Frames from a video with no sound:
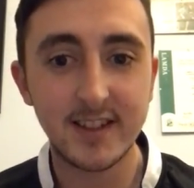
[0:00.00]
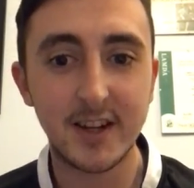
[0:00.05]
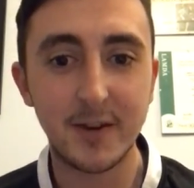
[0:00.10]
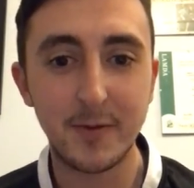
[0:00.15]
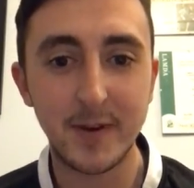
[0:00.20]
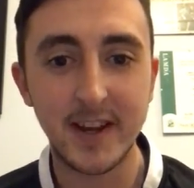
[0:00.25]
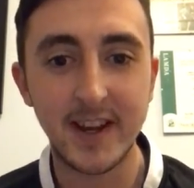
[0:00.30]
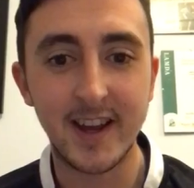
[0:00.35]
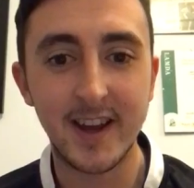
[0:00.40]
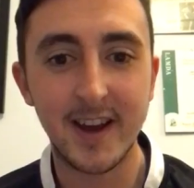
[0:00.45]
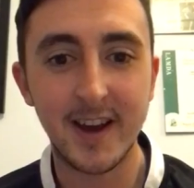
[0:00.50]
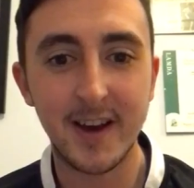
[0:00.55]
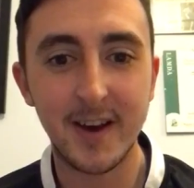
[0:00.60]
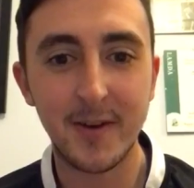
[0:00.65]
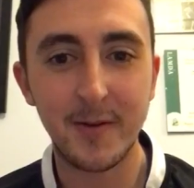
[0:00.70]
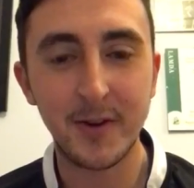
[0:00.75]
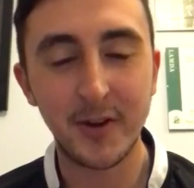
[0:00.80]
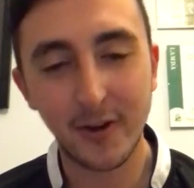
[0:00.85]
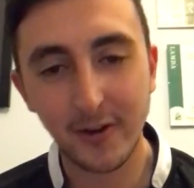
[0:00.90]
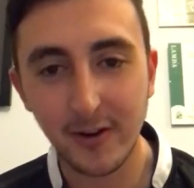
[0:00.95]
We
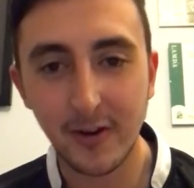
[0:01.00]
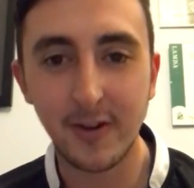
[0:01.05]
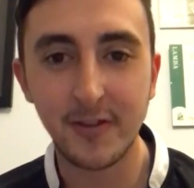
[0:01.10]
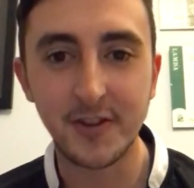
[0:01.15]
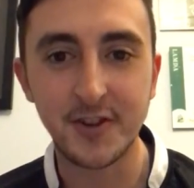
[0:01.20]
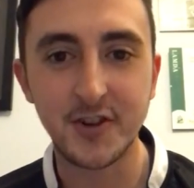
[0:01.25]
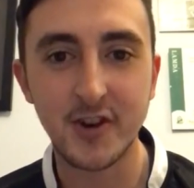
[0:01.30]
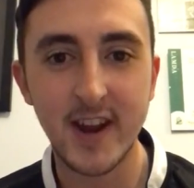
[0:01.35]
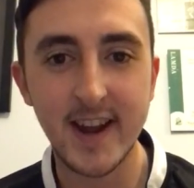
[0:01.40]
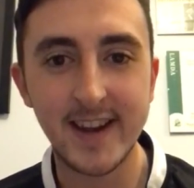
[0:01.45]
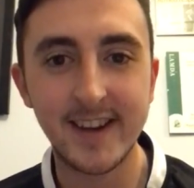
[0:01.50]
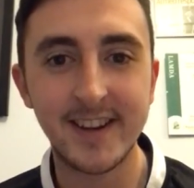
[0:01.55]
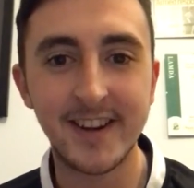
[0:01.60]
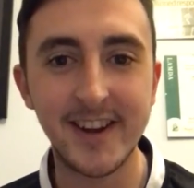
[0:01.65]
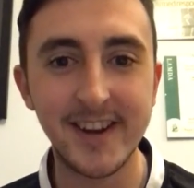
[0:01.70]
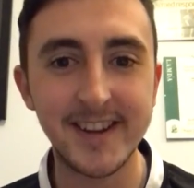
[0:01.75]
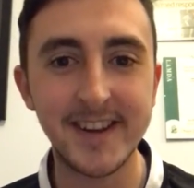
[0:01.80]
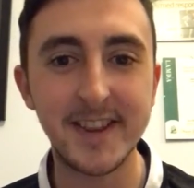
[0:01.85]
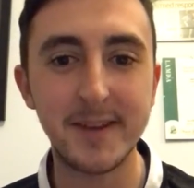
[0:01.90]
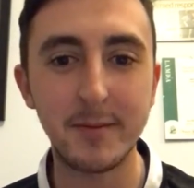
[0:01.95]
all got on the train
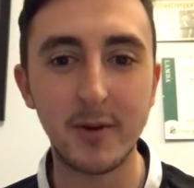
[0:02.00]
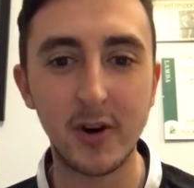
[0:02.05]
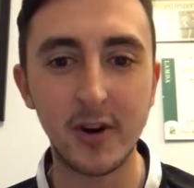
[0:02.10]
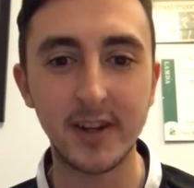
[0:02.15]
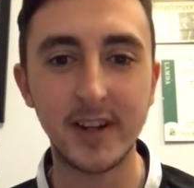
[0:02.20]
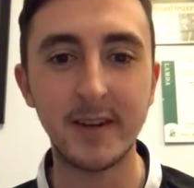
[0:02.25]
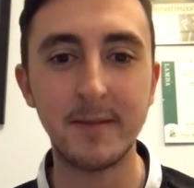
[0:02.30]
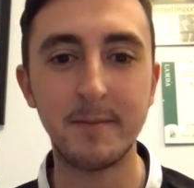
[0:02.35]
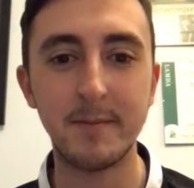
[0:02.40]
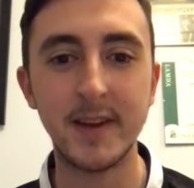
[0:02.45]
early in the morning.